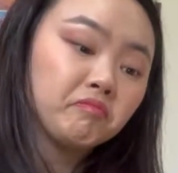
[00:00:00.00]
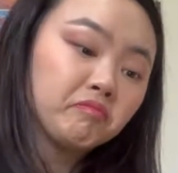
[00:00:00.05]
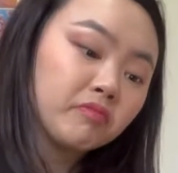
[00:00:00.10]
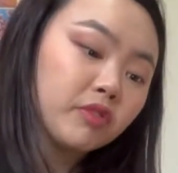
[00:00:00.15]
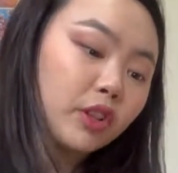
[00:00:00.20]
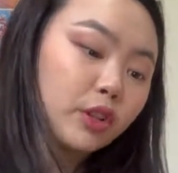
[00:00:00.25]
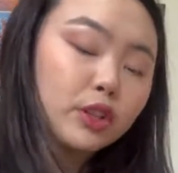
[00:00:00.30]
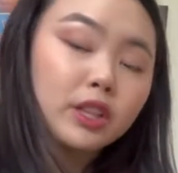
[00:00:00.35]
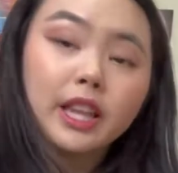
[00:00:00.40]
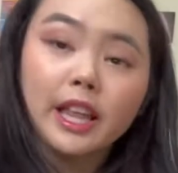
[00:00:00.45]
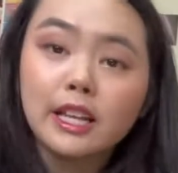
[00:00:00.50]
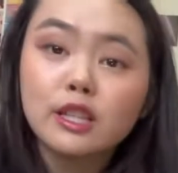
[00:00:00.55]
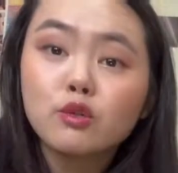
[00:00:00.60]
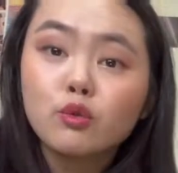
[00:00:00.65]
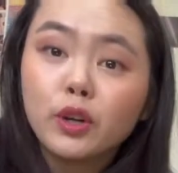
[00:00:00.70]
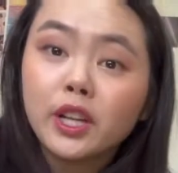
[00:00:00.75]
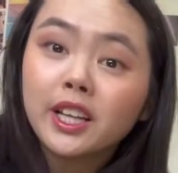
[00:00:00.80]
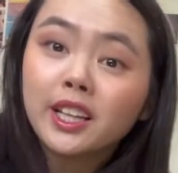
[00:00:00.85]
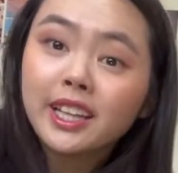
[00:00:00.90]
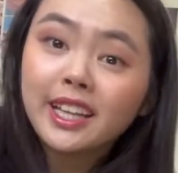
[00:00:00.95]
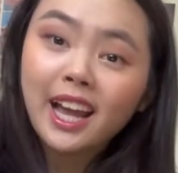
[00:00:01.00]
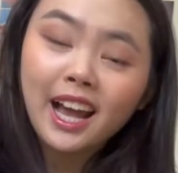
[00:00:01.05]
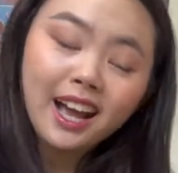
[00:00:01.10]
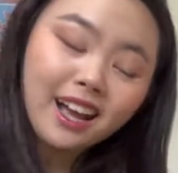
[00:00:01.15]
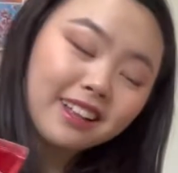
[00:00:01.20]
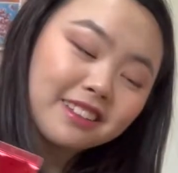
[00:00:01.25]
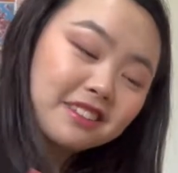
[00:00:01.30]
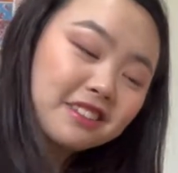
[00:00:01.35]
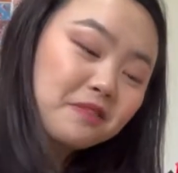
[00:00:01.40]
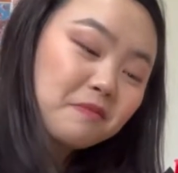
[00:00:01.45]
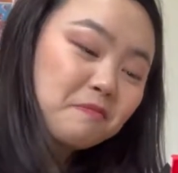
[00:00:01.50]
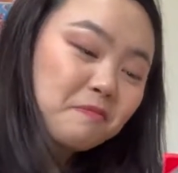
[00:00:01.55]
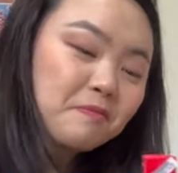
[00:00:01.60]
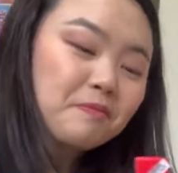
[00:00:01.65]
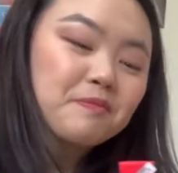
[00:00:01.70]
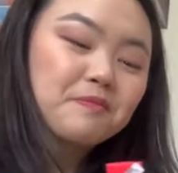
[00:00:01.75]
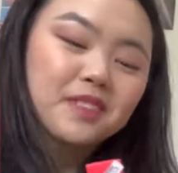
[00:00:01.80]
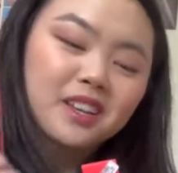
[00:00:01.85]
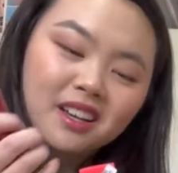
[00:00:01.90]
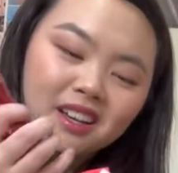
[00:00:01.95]
less wrinkly hands.
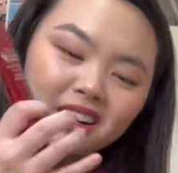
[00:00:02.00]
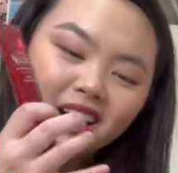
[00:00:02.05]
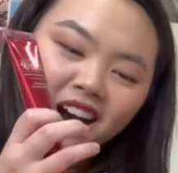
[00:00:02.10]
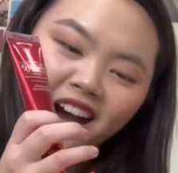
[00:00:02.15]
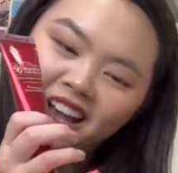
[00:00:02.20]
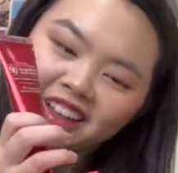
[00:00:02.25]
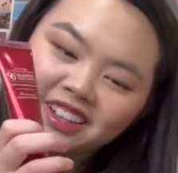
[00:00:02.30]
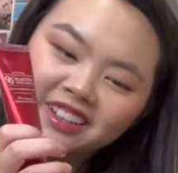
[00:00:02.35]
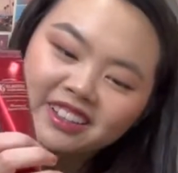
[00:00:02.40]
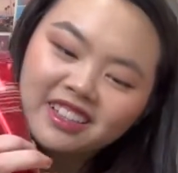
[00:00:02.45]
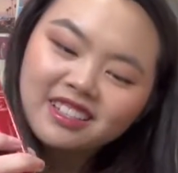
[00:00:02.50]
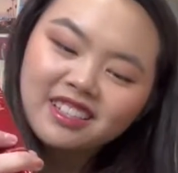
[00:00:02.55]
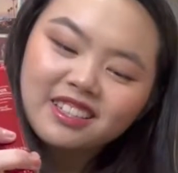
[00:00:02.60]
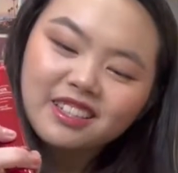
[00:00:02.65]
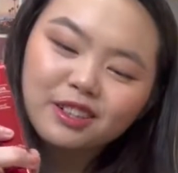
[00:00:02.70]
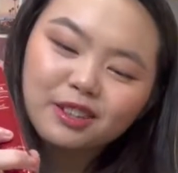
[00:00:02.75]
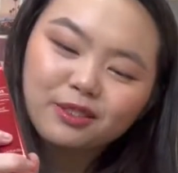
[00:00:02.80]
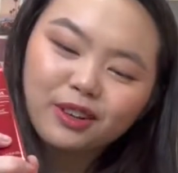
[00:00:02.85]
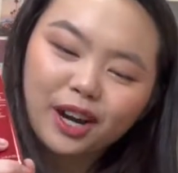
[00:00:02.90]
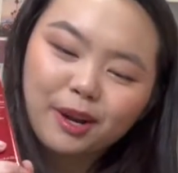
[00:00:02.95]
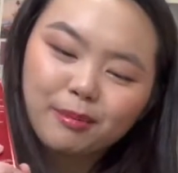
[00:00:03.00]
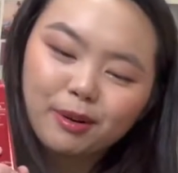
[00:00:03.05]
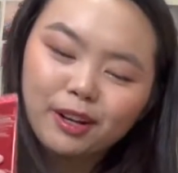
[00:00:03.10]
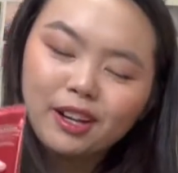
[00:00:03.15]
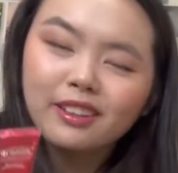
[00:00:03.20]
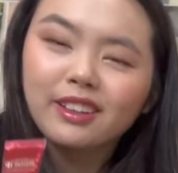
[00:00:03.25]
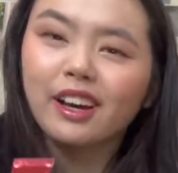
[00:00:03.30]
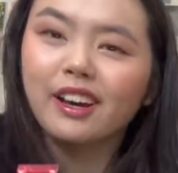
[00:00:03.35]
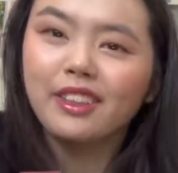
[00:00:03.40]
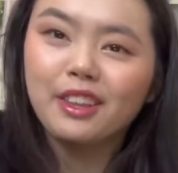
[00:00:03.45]
I think this is a great product.